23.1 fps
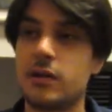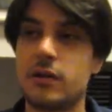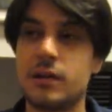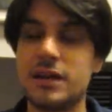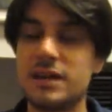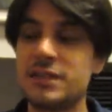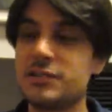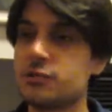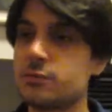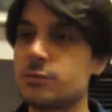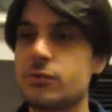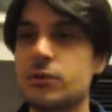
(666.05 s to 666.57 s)

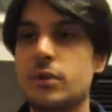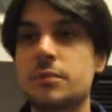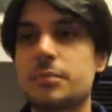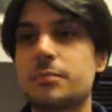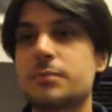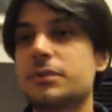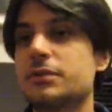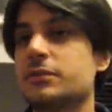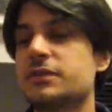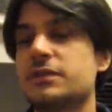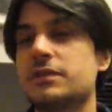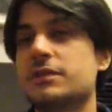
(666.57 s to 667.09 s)
Aesop
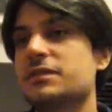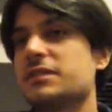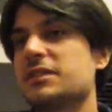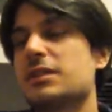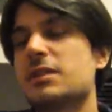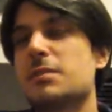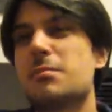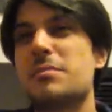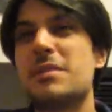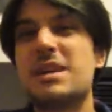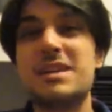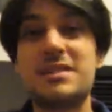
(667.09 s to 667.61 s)
Rocks is an
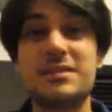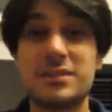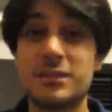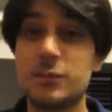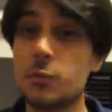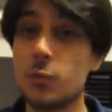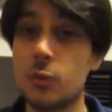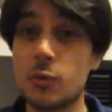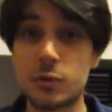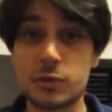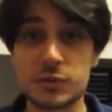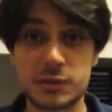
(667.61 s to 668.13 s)

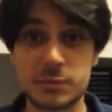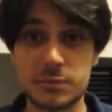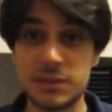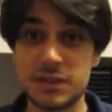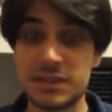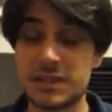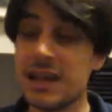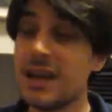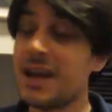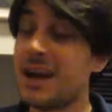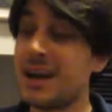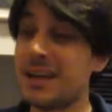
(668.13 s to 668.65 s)
amazing wordsmith.